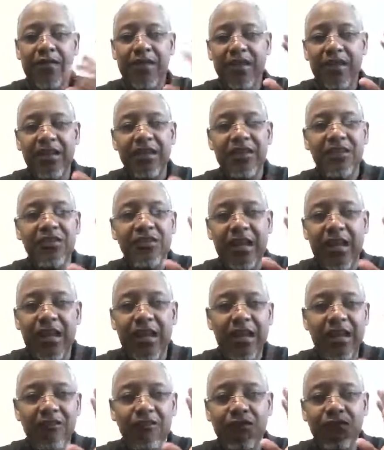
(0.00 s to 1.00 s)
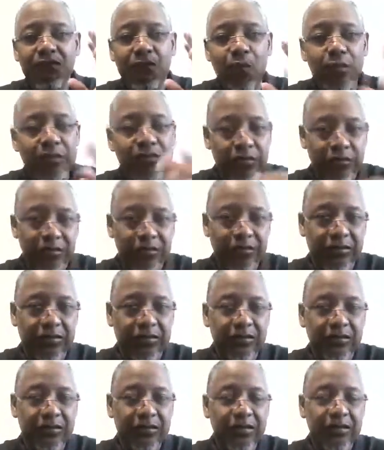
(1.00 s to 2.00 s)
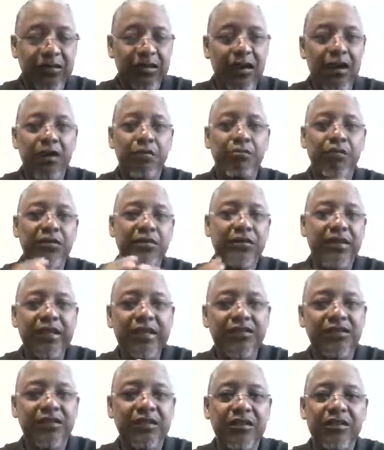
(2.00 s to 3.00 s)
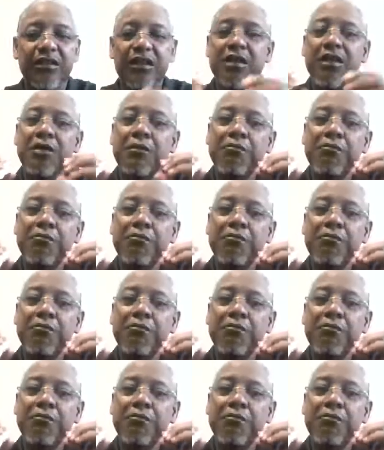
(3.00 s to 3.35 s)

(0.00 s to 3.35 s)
is a fortress of protection